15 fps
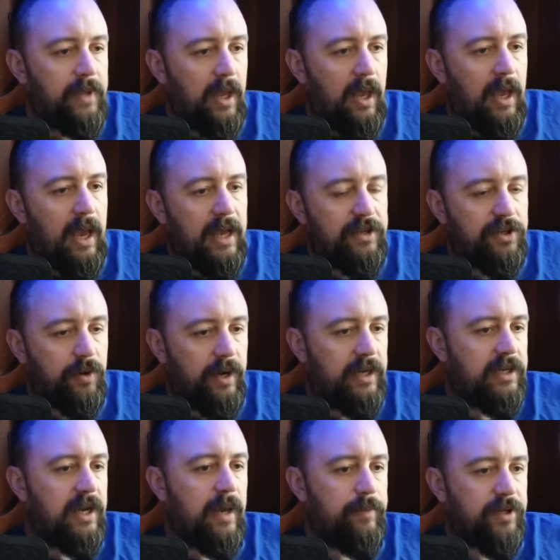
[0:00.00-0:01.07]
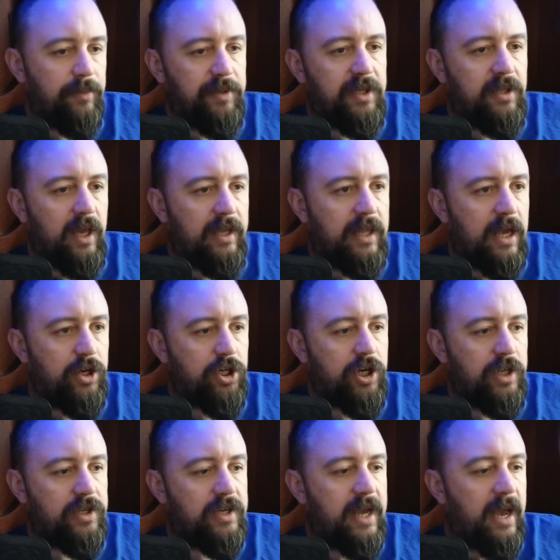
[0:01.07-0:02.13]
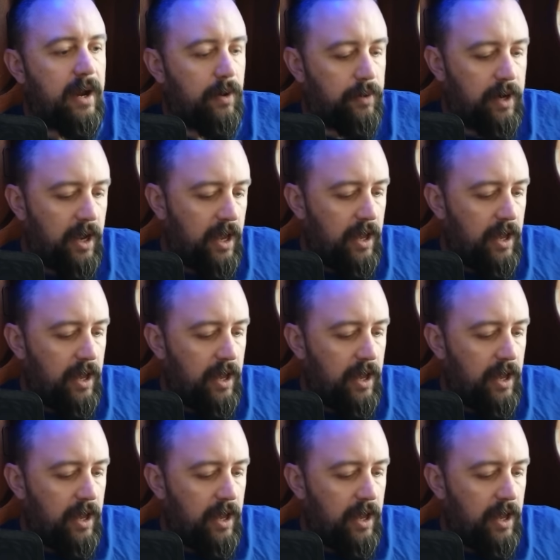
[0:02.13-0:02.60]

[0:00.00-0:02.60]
and so anytime something like that shuts down,